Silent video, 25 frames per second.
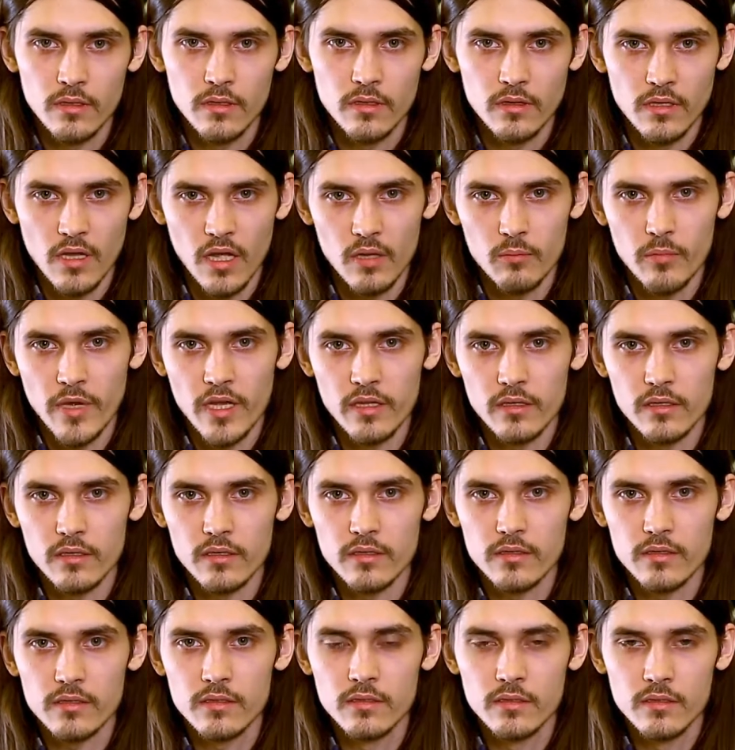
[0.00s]

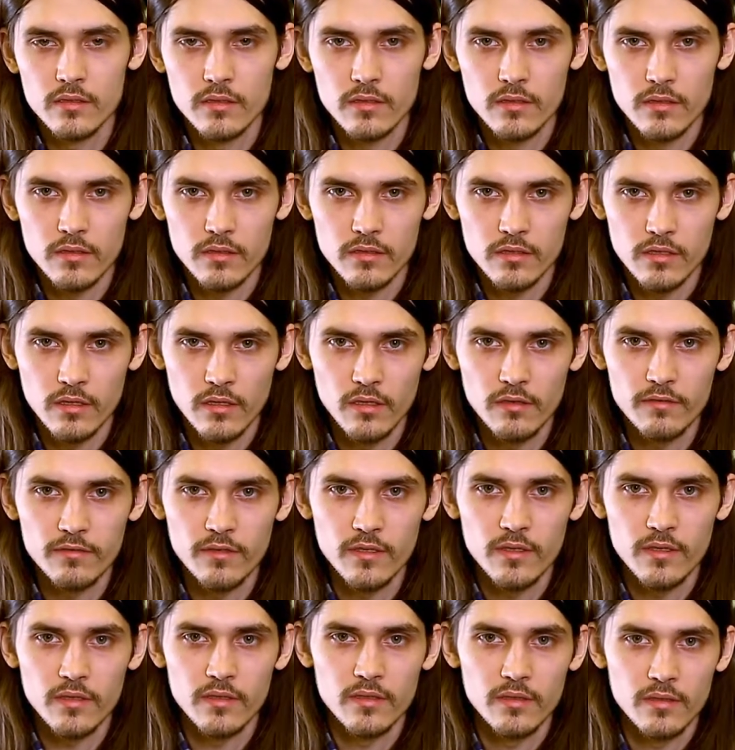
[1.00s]
Non-metals:
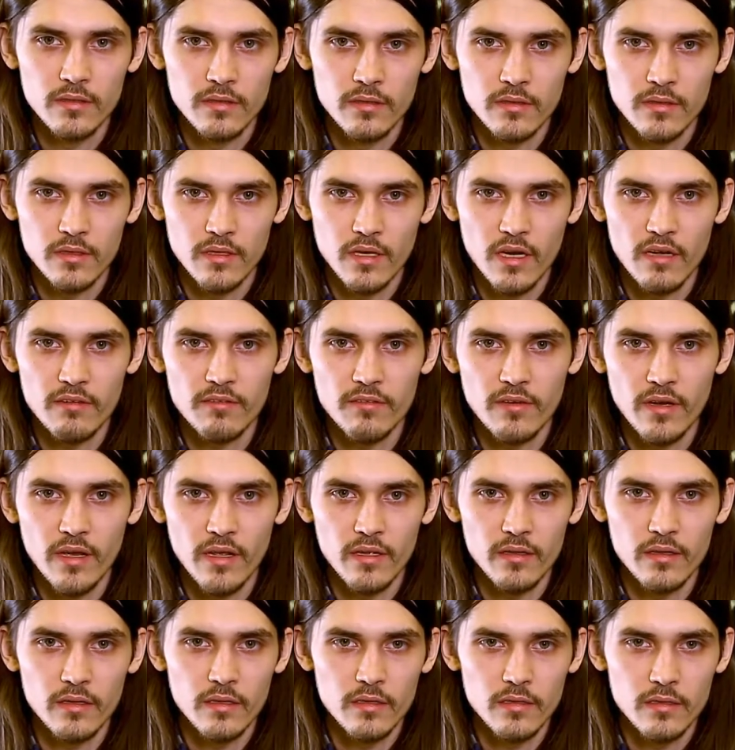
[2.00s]
sulfur,
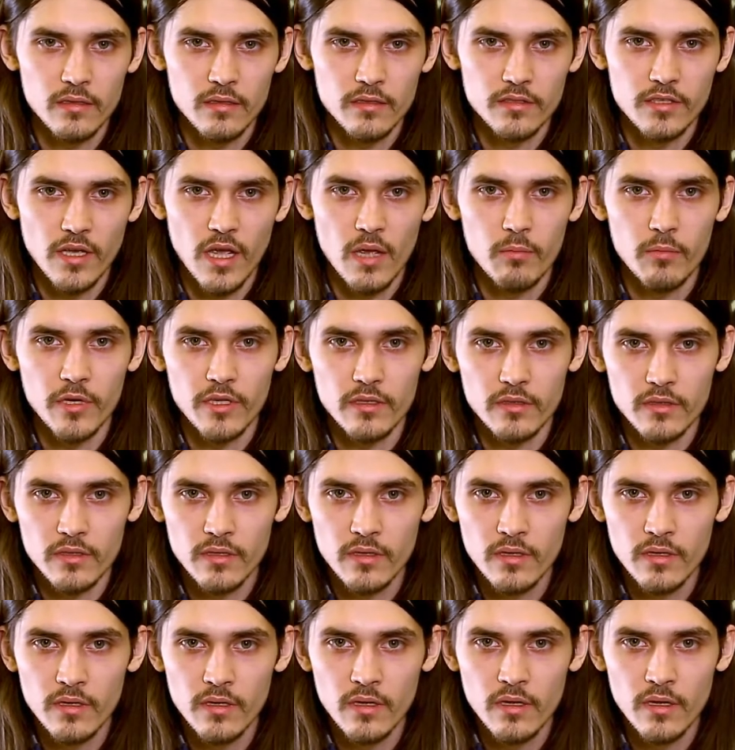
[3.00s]
graphite, diamond.
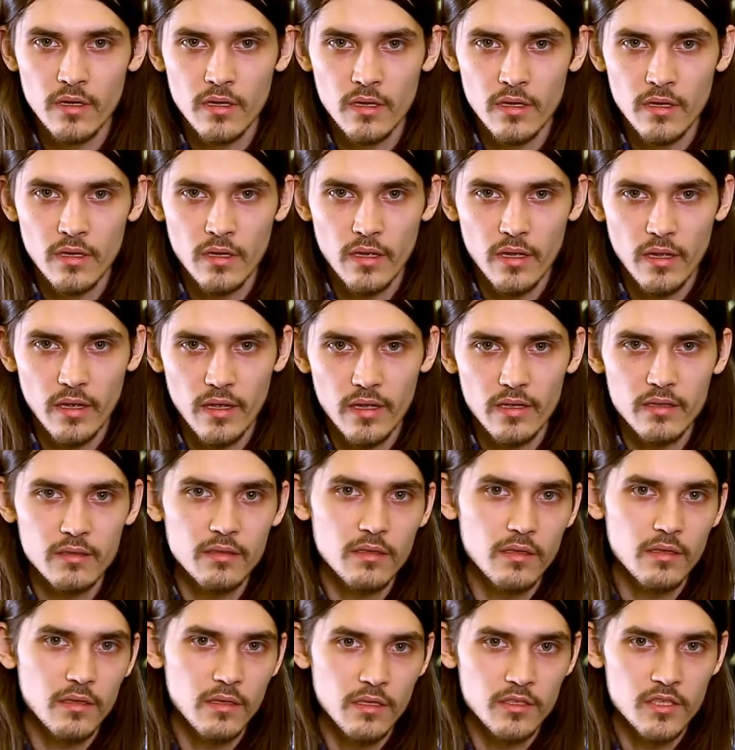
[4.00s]

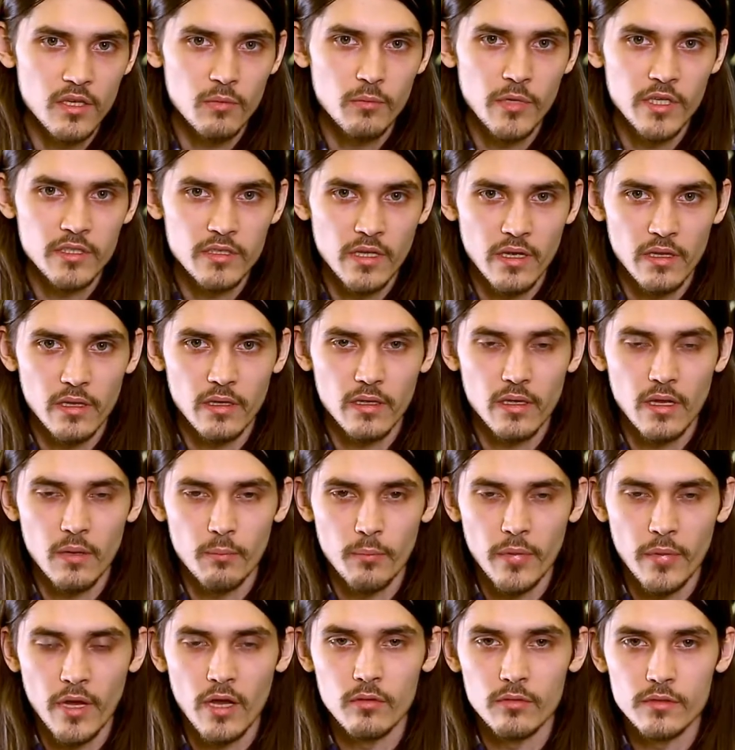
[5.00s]
And intermetallic
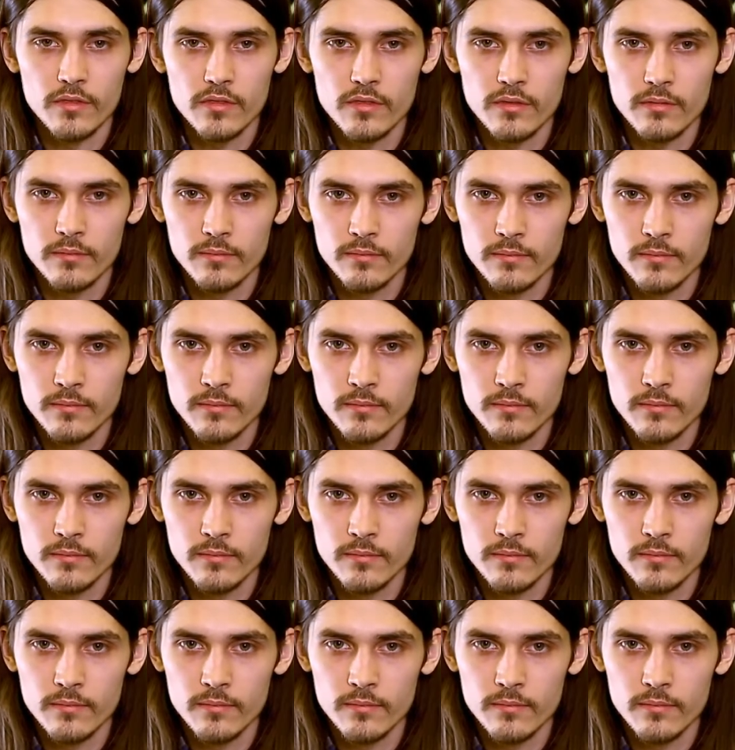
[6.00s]
compounds.